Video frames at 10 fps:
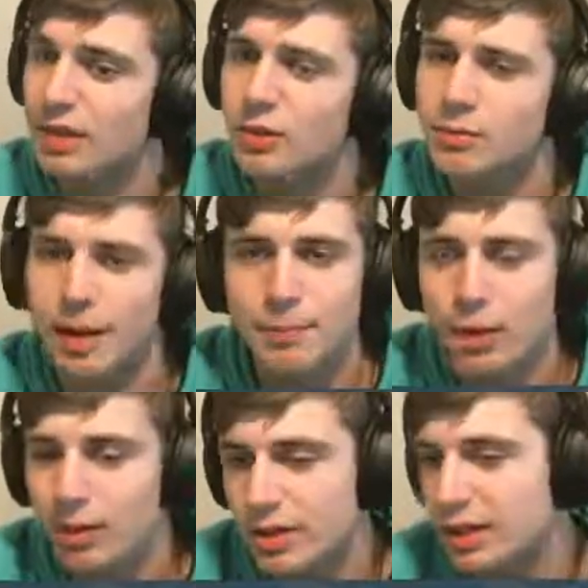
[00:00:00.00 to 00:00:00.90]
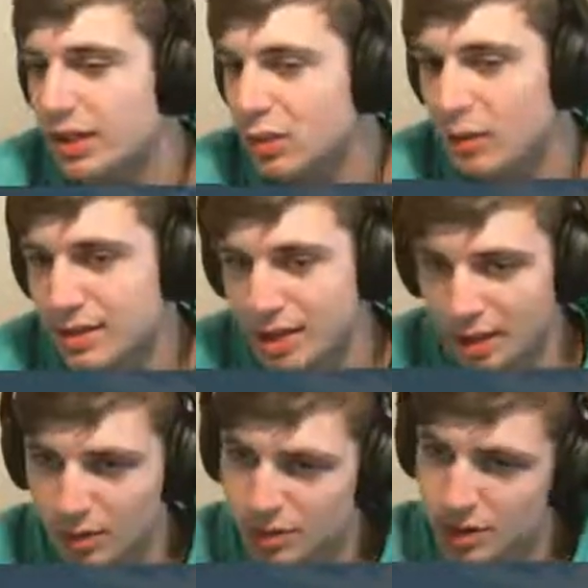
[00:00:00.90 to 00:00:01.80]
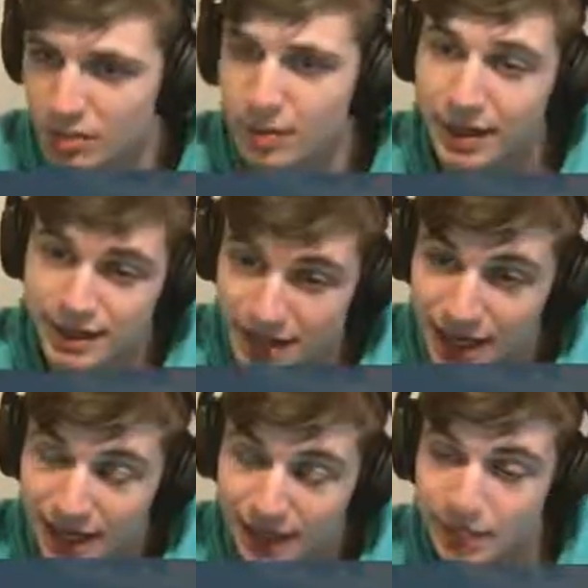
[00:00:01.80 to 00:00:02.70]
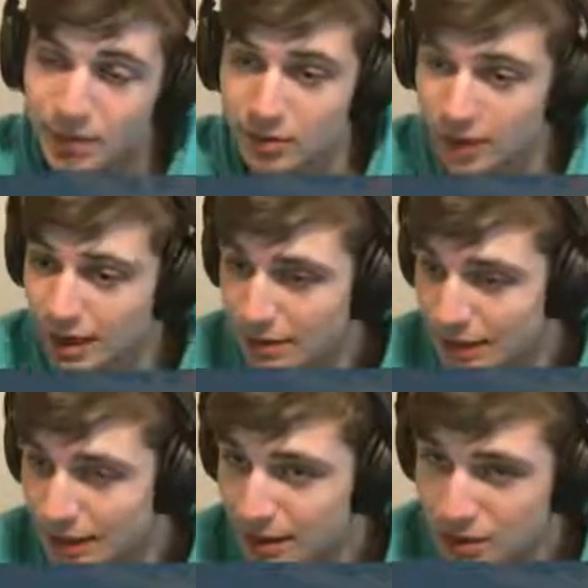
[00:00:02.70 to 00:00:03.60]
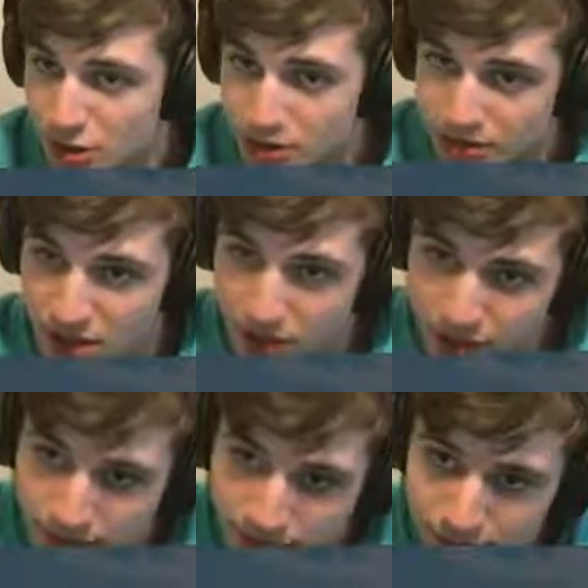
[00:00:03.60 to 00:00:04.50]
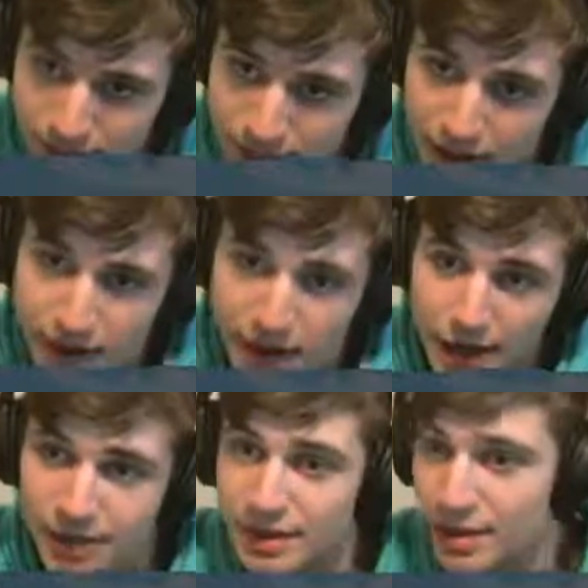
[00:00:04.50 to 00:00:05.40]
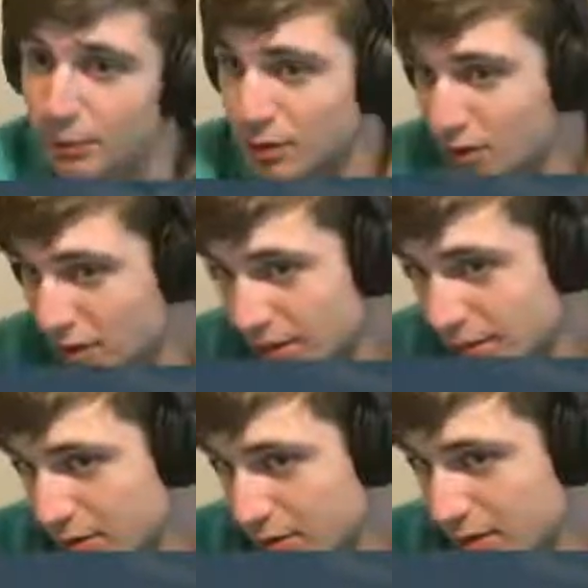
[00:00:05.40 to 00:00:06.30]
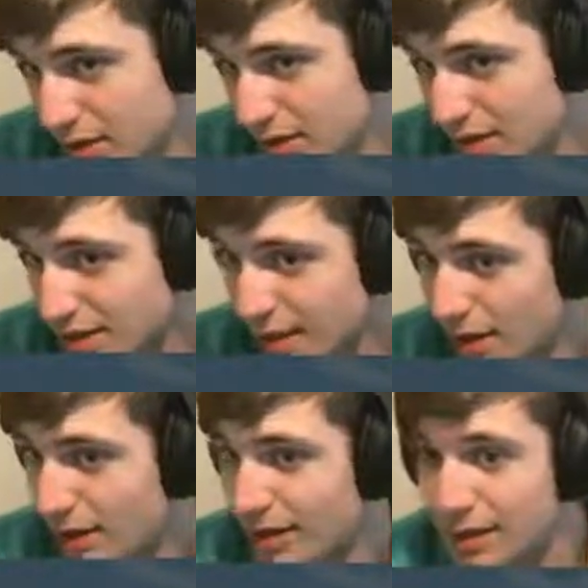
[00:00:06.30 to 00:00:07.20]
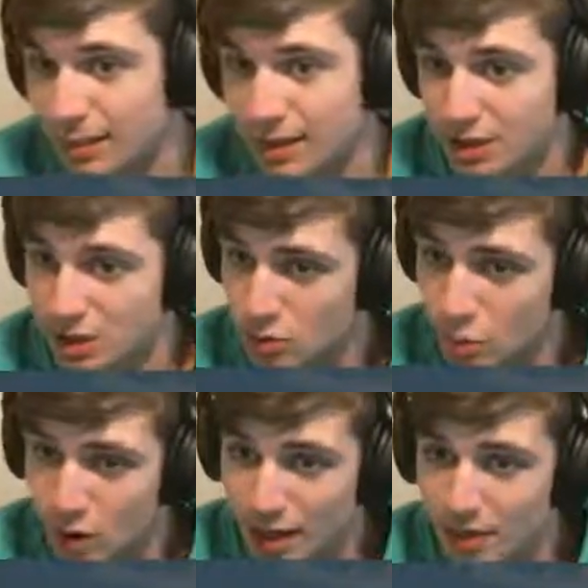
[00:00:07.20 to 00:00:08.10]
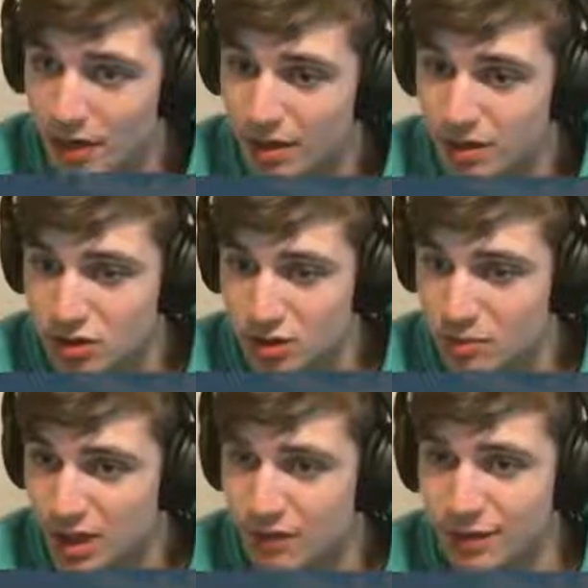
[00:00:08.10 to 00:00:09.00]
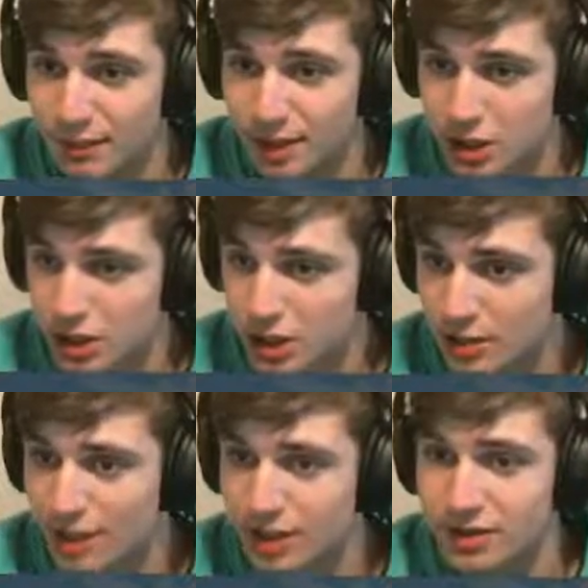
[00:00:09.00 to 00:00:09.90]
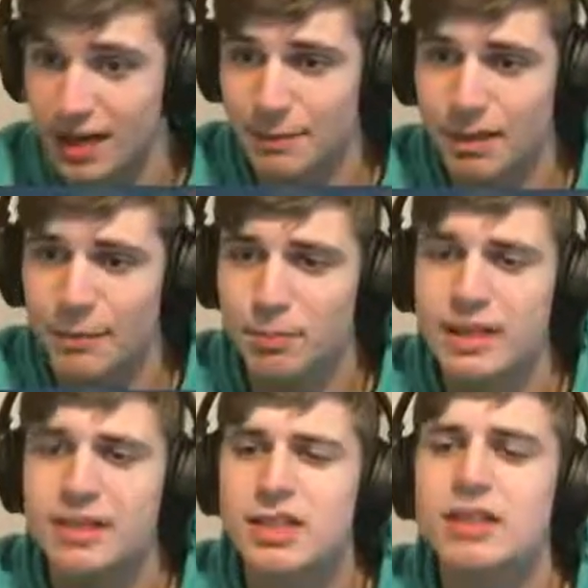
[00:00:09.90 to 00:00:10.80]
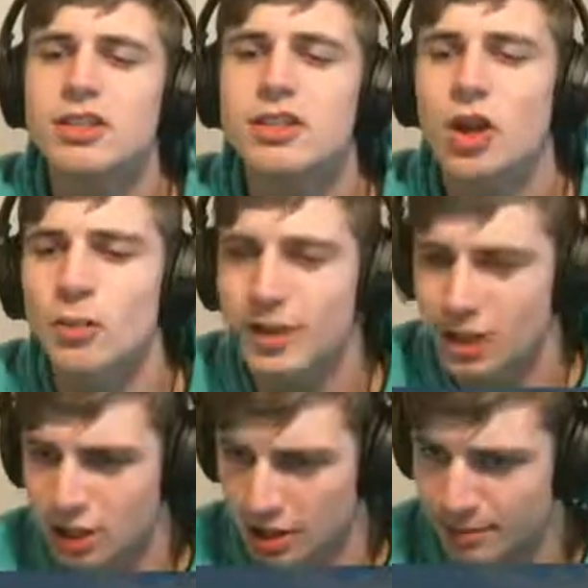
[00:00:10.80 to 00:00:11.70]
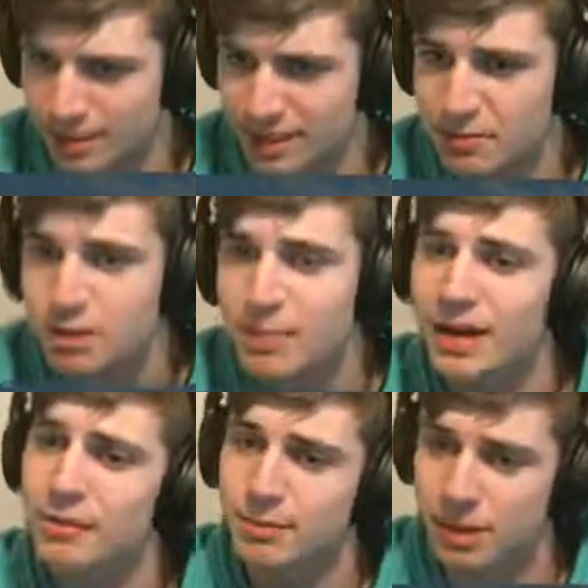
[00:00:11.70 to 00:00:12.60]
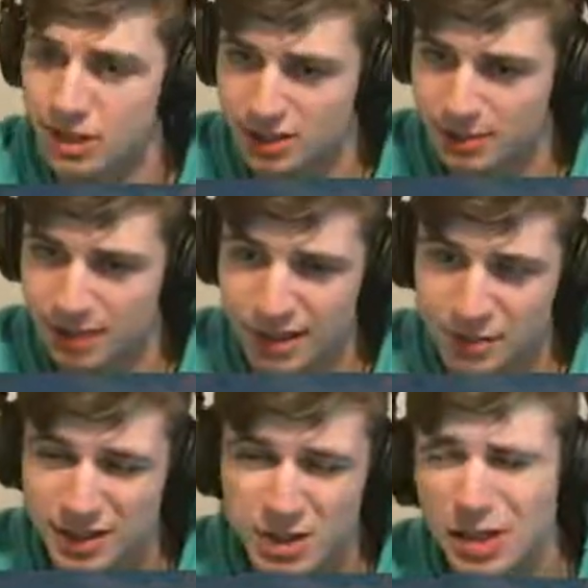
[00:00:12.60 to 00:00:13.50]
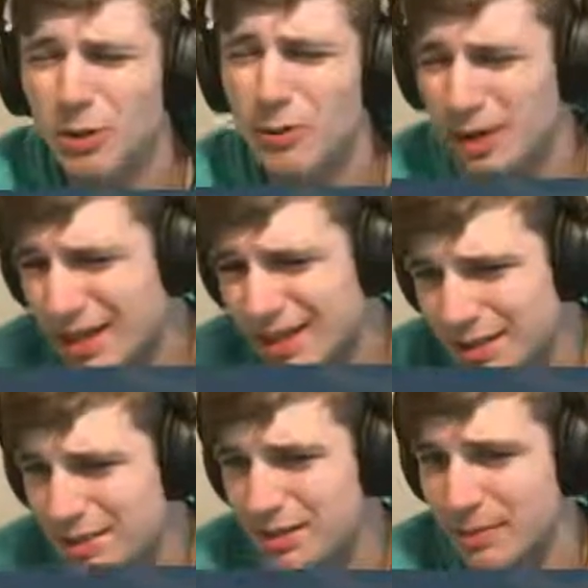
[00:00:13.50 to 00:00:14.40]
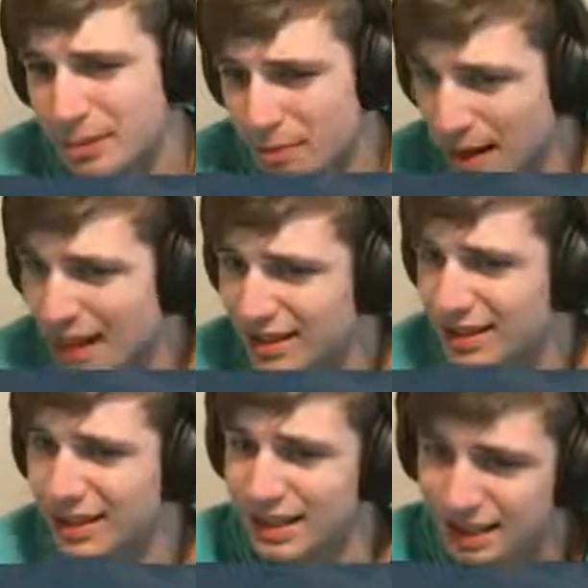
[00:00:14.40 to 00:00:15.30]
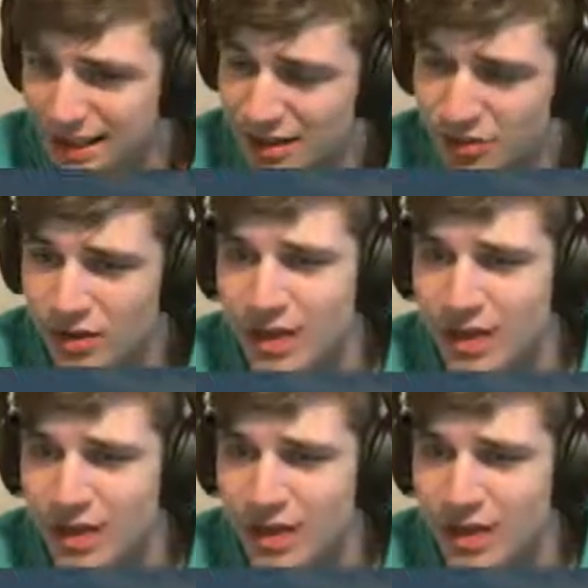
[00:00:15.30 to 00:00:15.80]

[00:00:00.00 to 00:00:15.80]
My opponent's not the one setting the return pace. I am, right? I'm letting my troops go in, and then I'm returning them as soon as it sends them out. And then I'm going to just wipe all these troops off, and I'm getting shield mouse. And I'm going to place so many shield mouse. I'm spamming my shield mouse, because you know what it means? It means my backline can live.